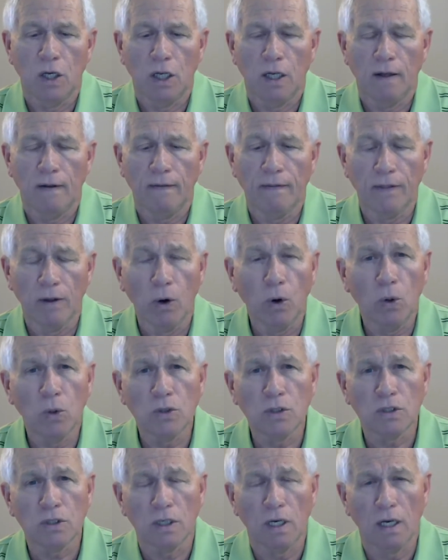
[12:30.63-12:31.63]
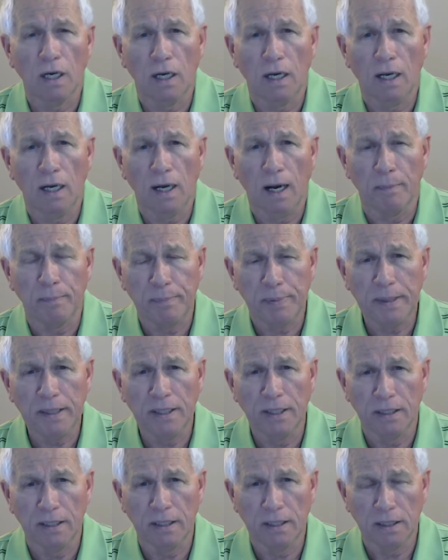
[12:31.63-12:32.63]
Those
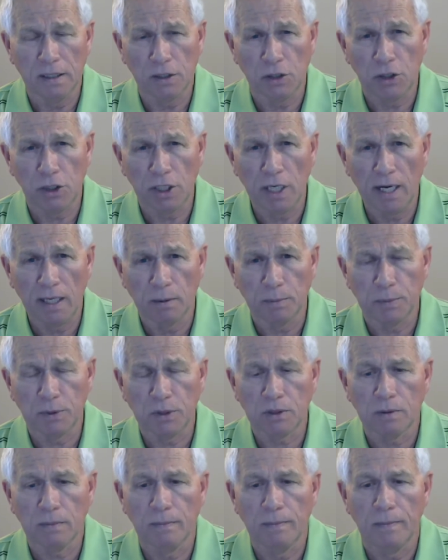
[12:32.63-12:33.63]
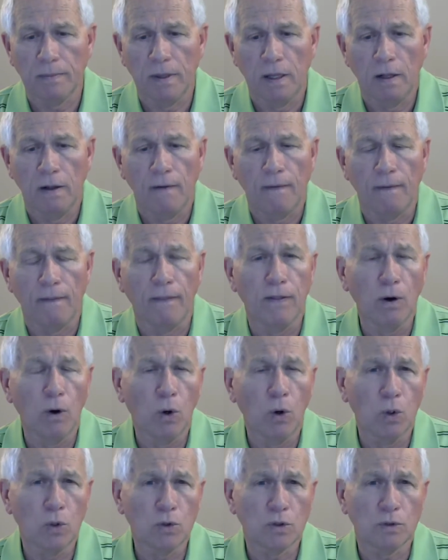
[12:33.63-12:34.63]
appear in shapes.
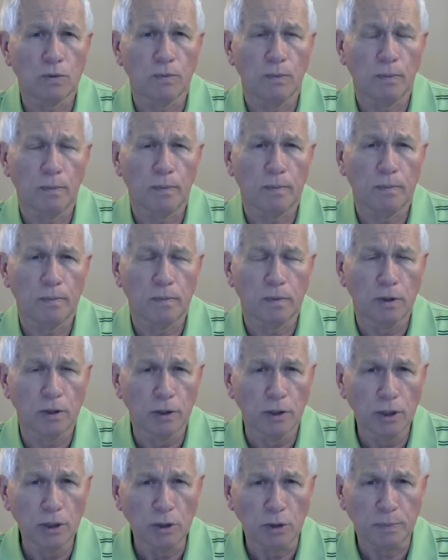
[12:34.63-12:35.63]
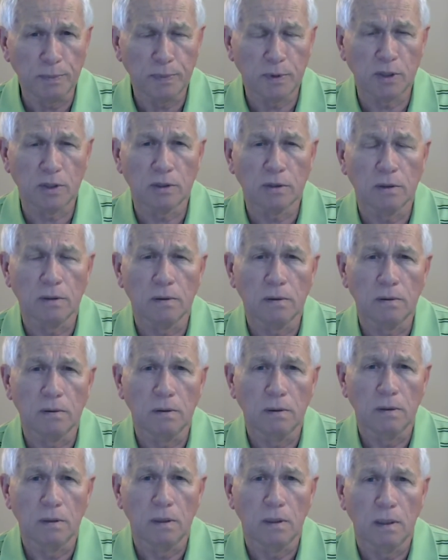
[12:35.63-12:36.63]
Those groups
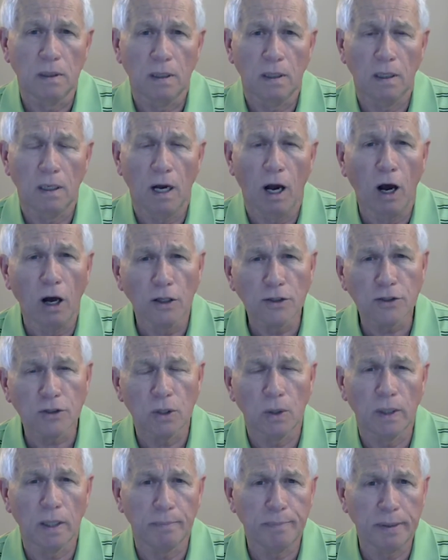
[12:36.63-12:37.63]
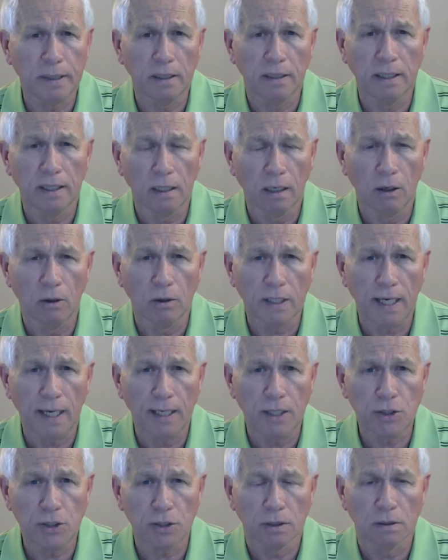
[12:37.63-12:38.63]
also appear in
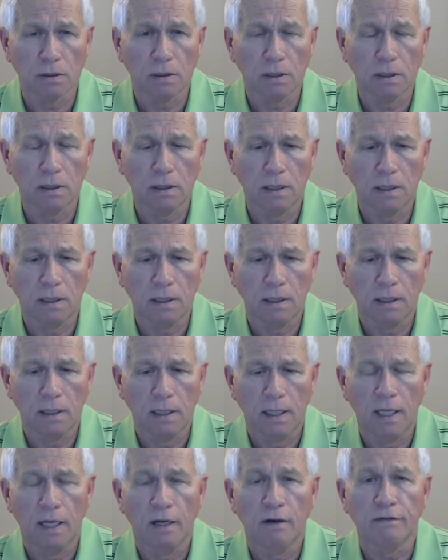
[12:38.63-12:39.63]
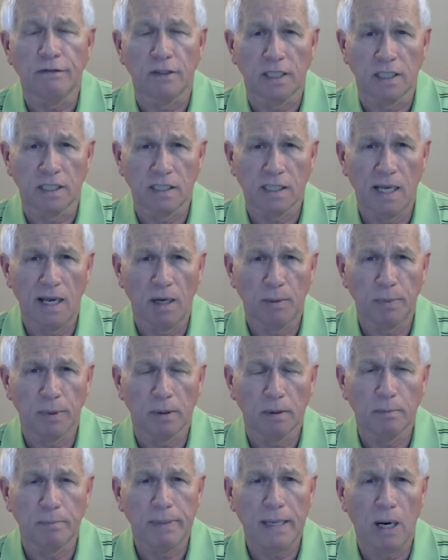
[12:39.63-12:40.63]
location. For
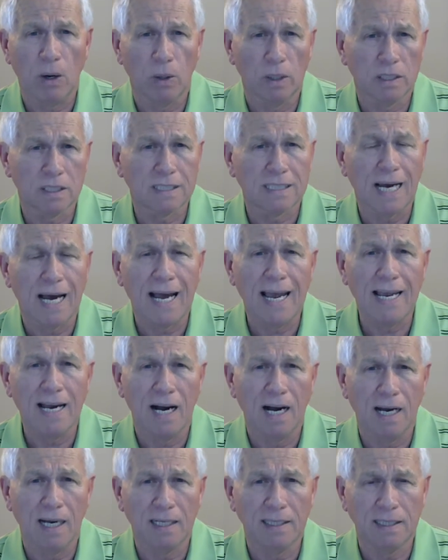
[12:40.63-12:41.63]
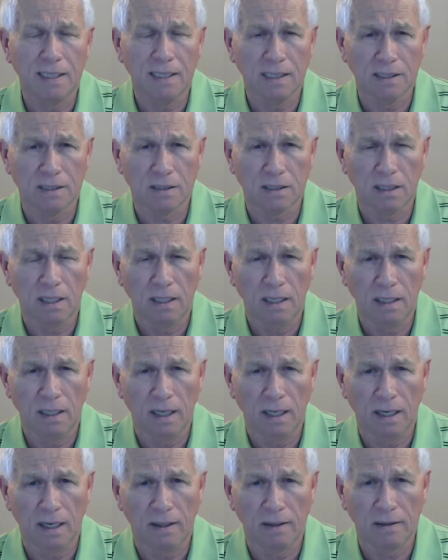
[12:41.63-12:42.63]
example, Power Zion is
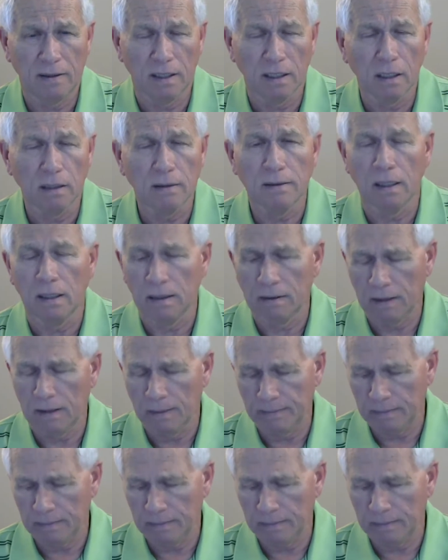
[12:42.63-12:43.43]
the